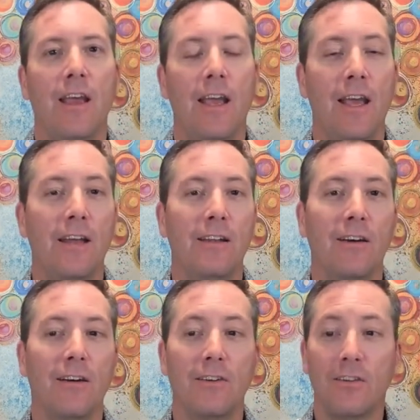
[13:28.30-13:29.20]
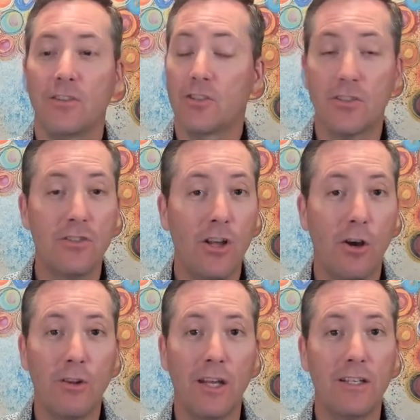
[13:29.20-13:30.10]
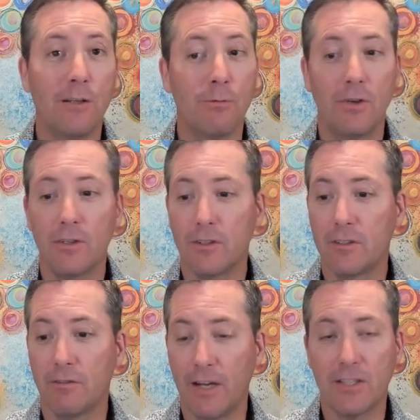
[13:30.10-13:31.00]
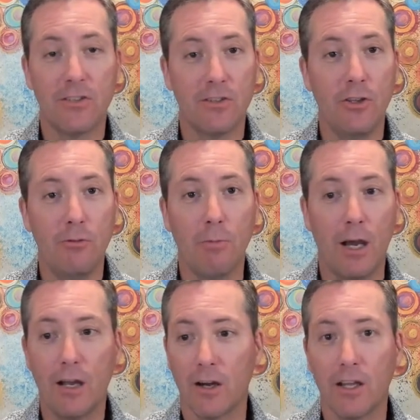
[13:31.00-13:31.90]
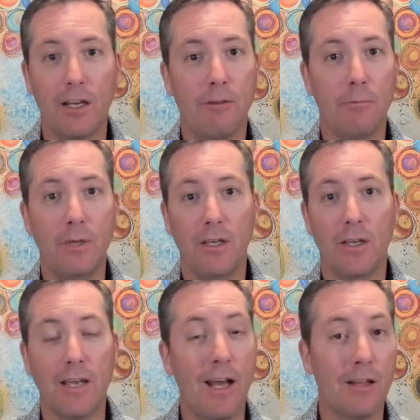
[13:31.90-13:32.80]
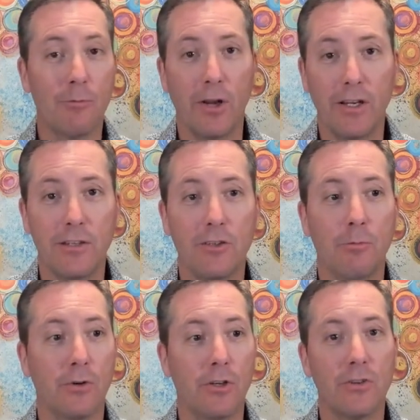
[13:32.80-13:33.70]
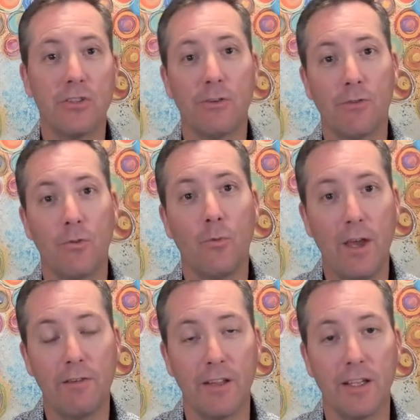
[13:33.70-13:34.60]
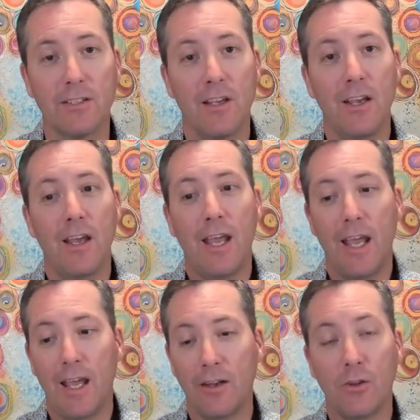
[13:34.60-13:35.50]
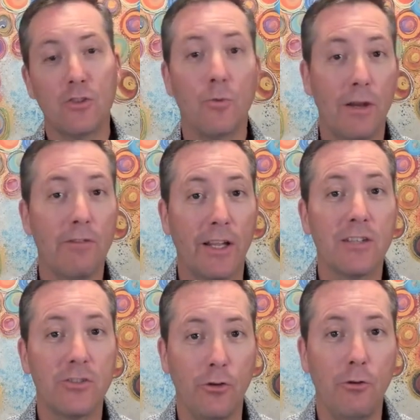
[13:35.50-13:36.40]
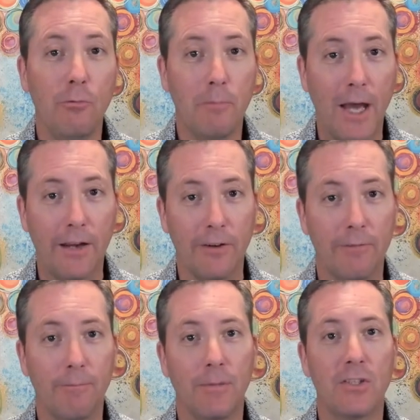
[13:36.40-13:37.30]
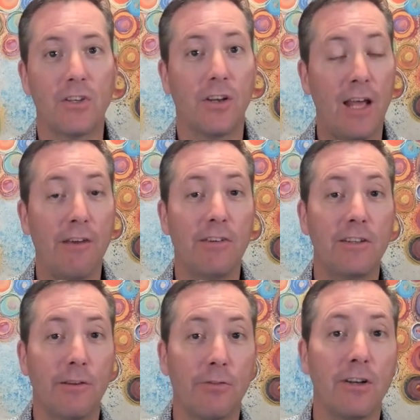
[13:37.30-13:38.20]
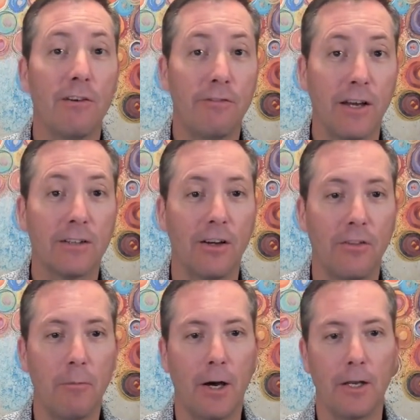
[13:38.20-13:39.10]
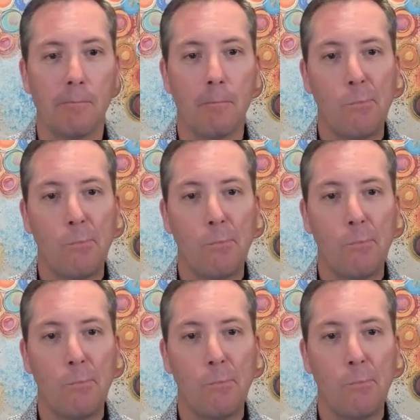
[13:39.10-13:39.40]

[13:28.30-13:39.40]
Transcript: And just know that different devices that you buy are going to be calibrated to produce different wavelengths. And those wavelengths do matter. It's going to have a different effect on the body.